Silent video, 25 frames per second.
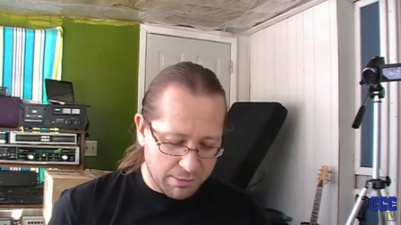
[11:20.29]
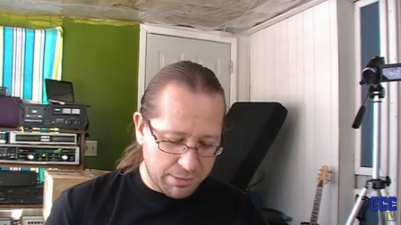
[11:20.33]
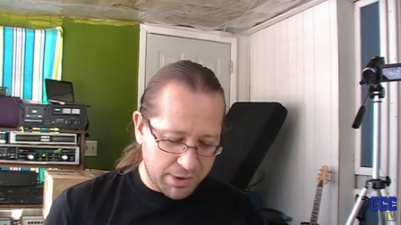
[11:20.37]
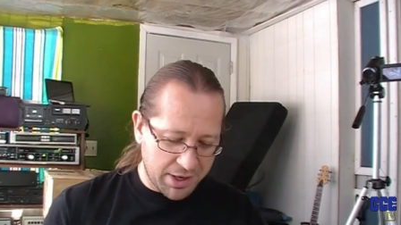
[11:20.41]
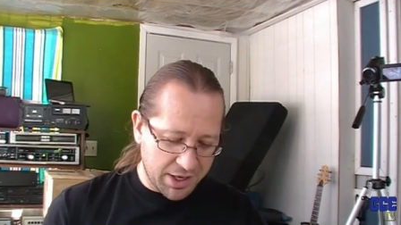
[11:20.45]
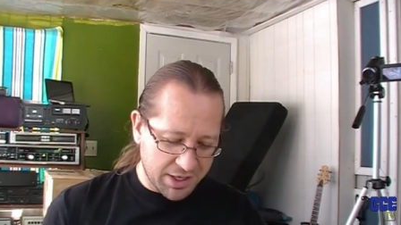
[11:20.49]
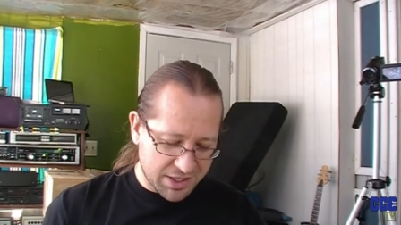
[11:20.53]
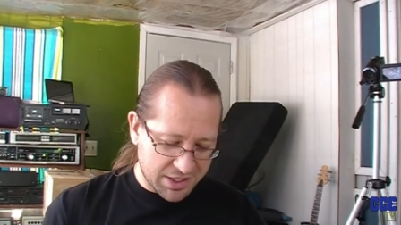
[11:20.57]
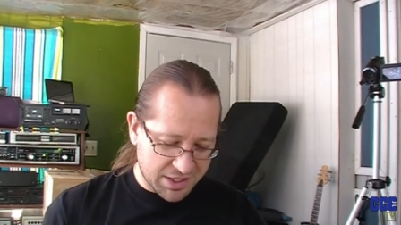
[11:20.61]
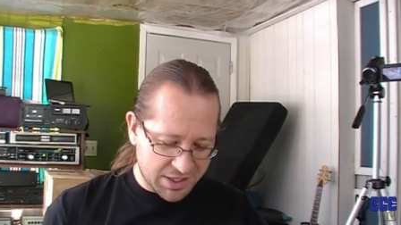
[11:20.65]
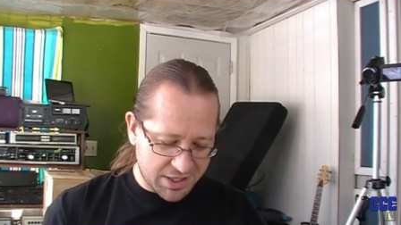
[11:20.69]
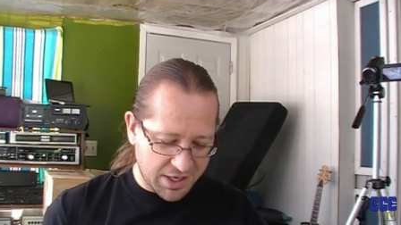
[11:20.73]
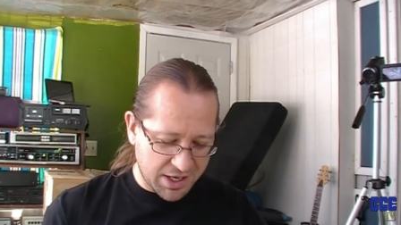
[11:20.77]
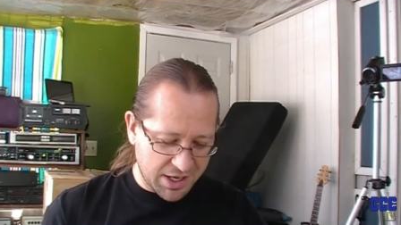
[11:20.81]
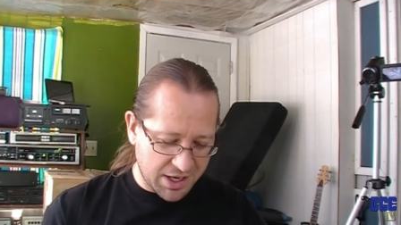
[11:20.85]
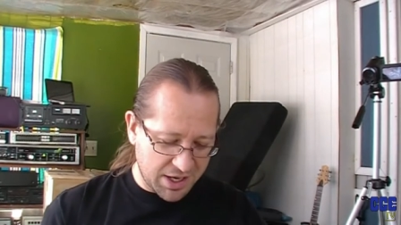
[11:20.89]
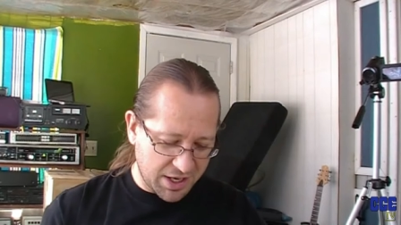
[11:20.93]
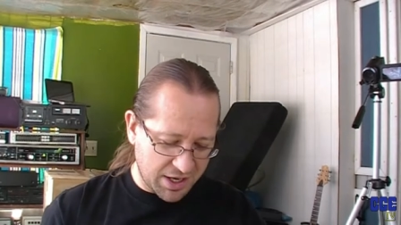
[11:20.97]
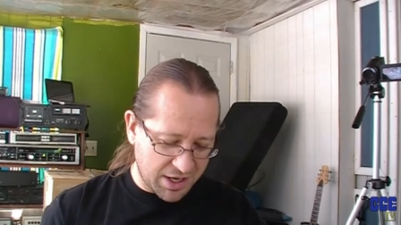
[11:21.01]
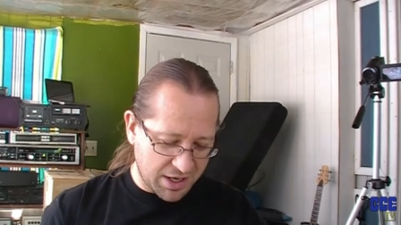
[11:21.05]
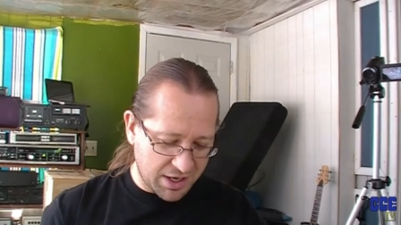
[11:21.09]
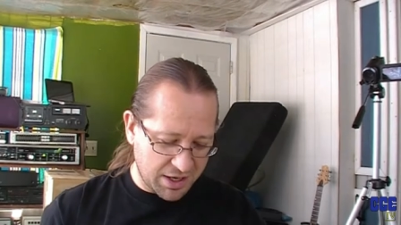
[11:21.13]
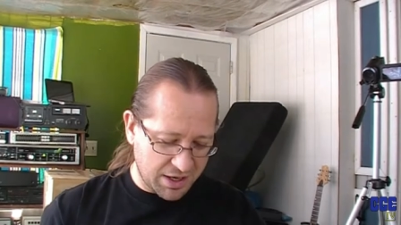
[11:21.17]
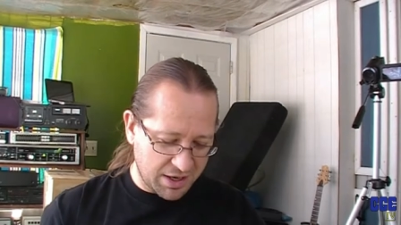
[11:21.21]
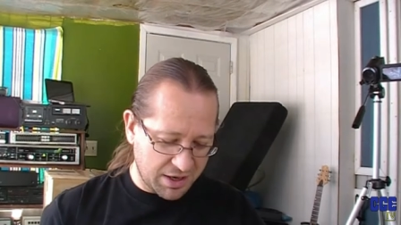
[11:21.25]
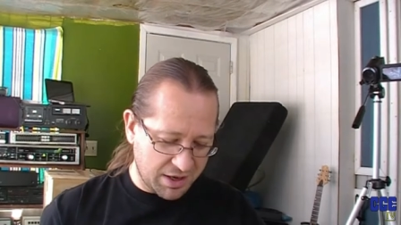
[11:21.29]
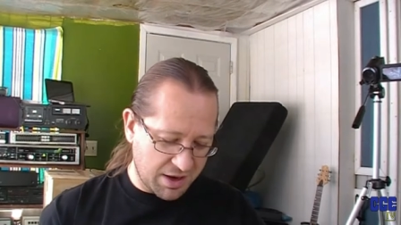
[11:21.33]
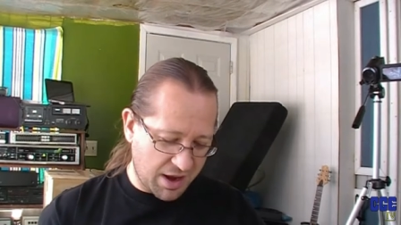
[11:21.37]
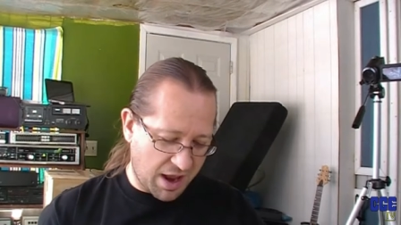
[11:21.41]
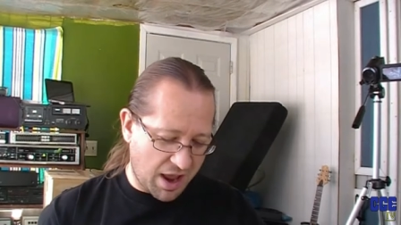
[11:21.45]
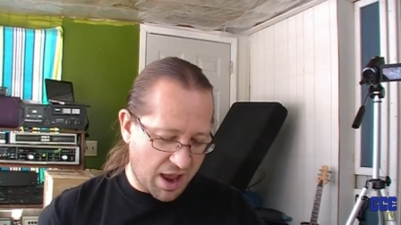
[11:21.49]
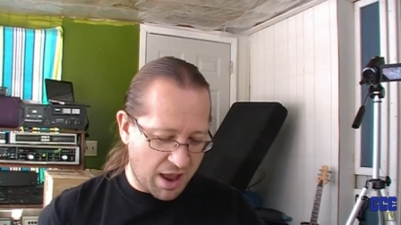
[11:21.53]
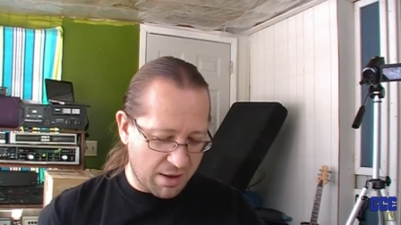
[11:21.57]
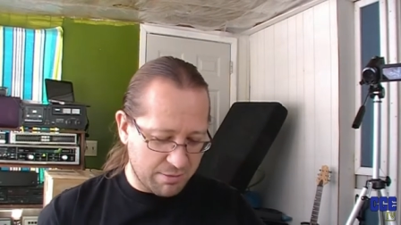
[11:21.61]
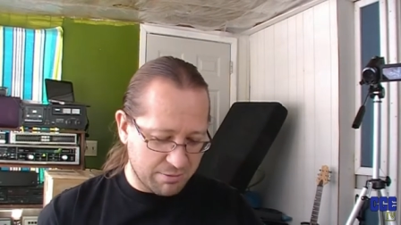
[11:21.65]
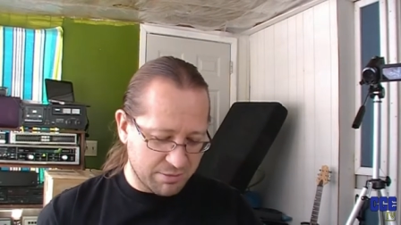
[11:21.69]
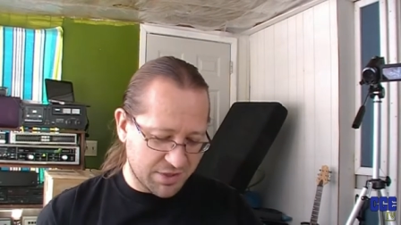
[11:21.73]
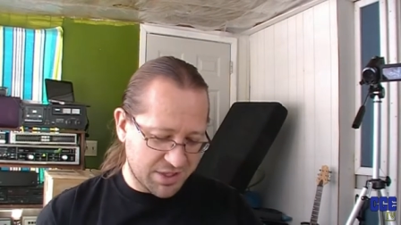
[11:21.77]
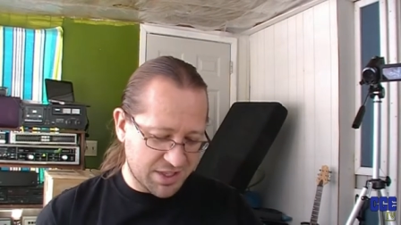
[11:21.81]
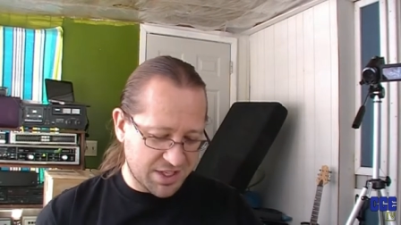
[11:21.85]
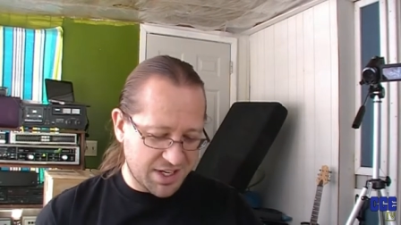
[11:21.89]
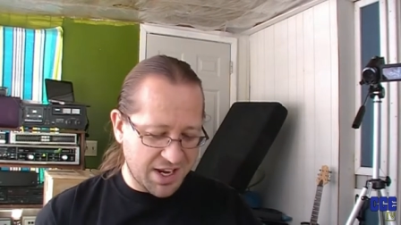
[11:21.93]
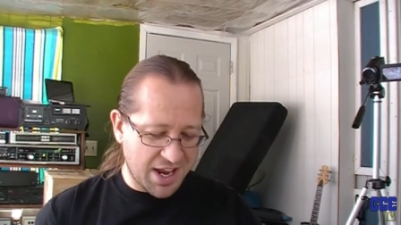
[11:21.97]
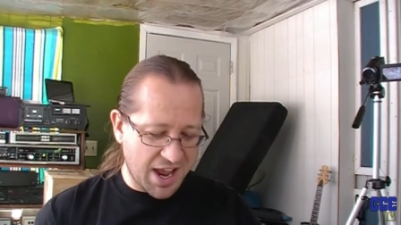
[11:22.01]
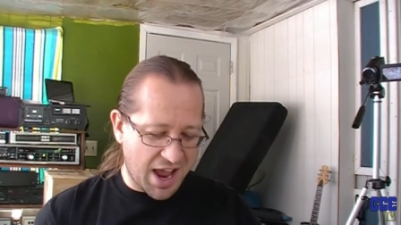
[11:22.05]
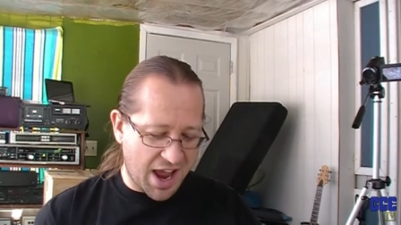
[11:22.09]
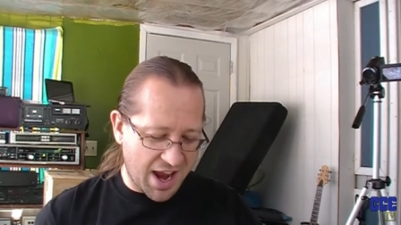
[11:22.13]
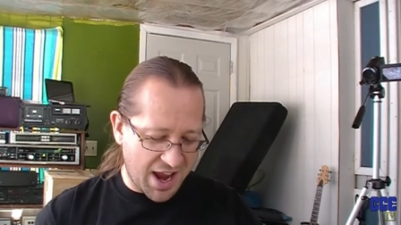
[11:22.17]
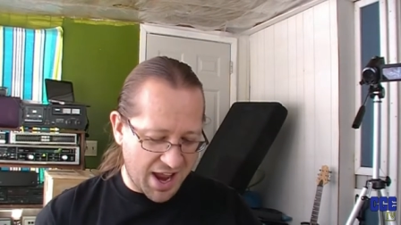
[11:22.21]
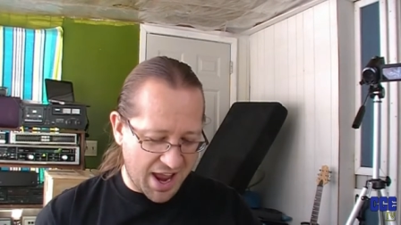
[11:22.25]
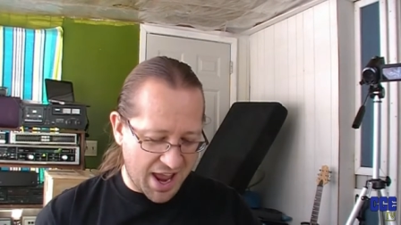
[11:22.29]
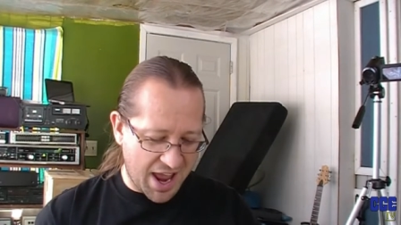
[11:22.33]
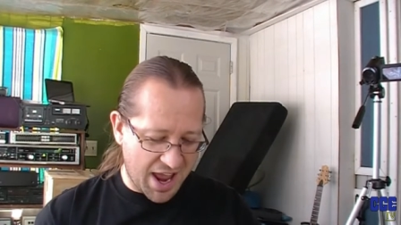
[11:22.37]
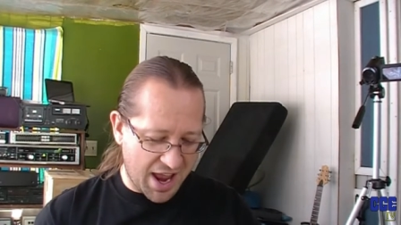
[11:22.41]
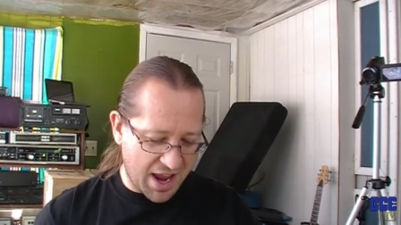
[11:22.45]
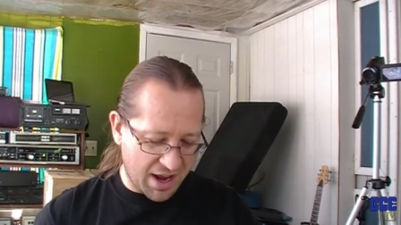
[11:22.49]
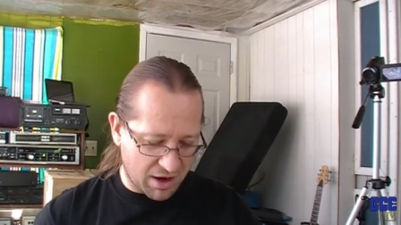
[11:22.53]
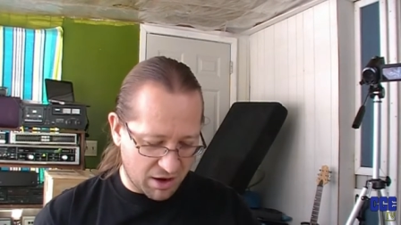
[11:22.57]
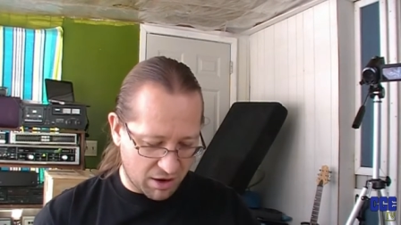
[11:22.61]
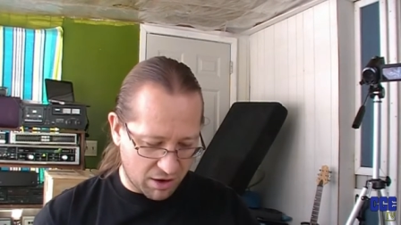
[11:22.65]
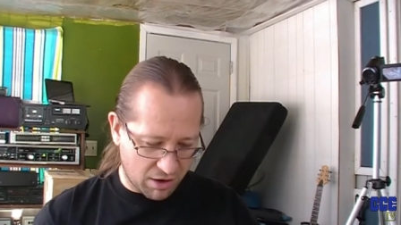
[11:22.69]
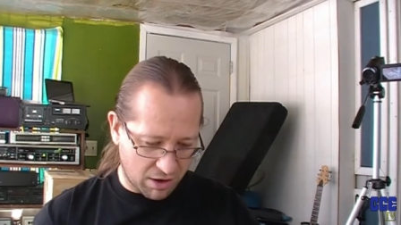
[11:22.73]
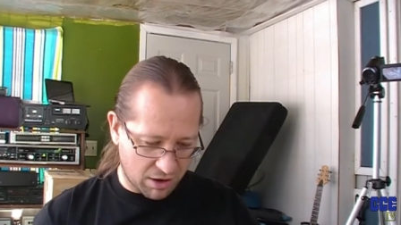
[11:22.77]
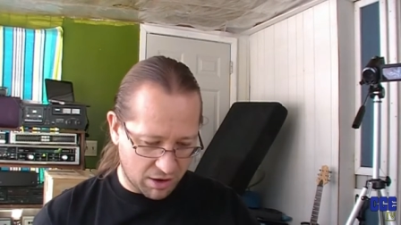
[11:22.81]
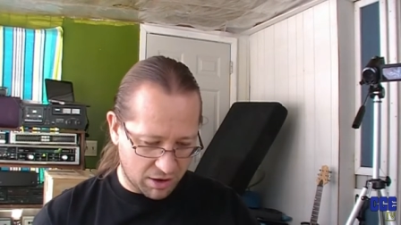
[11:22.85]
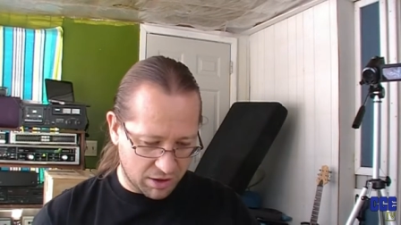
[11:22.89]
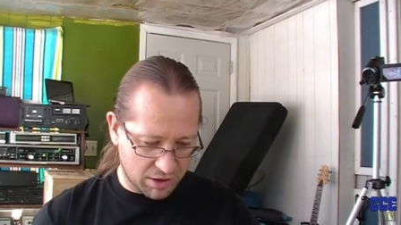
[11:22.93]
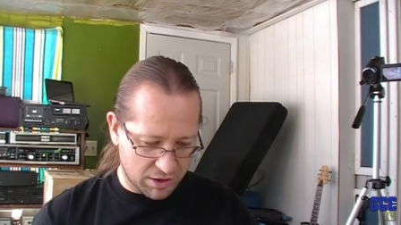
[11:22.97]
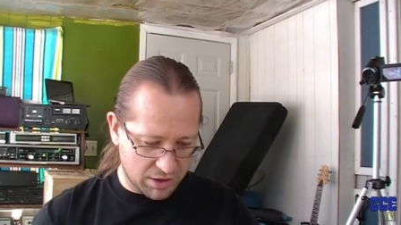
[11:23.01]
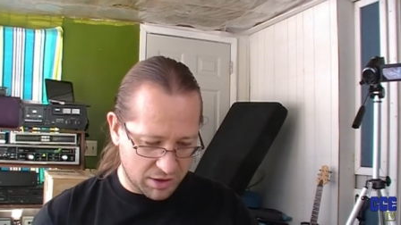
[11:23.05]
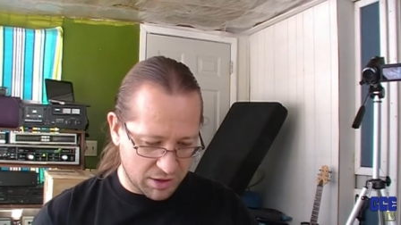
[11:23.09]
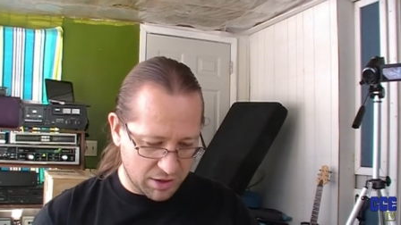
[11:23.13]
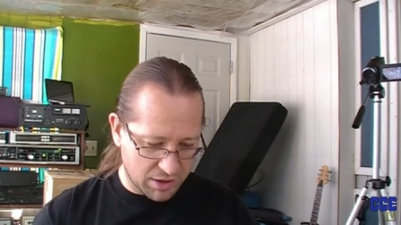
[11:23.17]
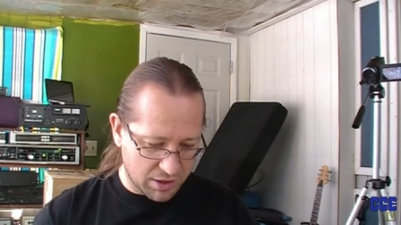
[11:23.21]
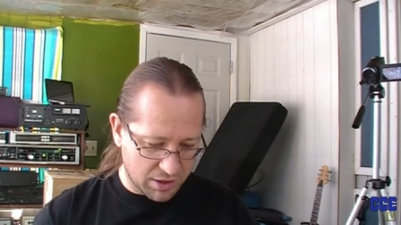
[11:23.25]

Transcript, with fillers: PC MCIA card.